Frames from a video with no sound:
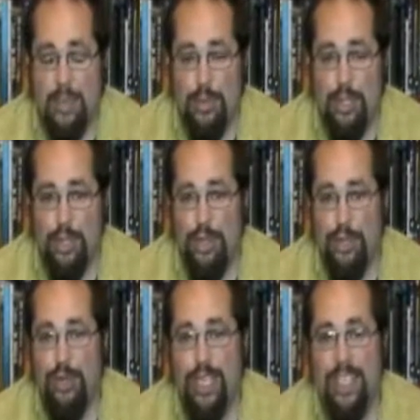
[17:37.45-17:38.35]
I'm sure
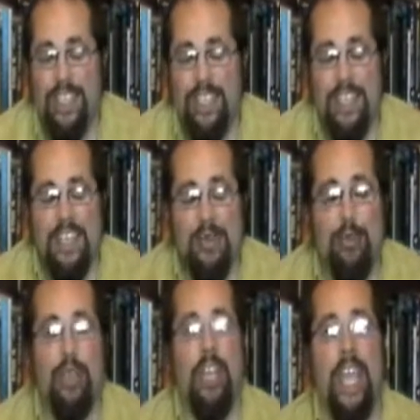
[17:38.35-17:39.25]
you can
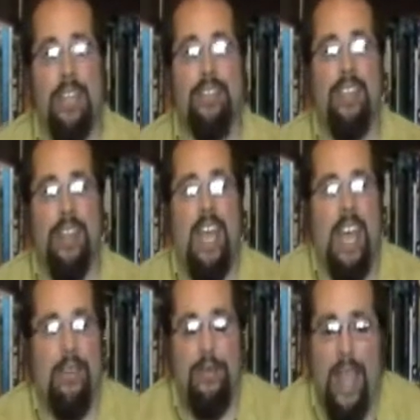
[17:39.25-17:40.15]
relate to
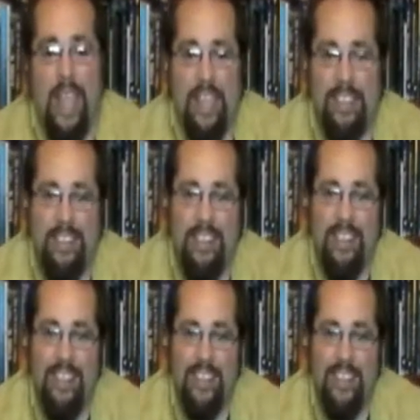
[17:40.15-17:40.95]
that fact.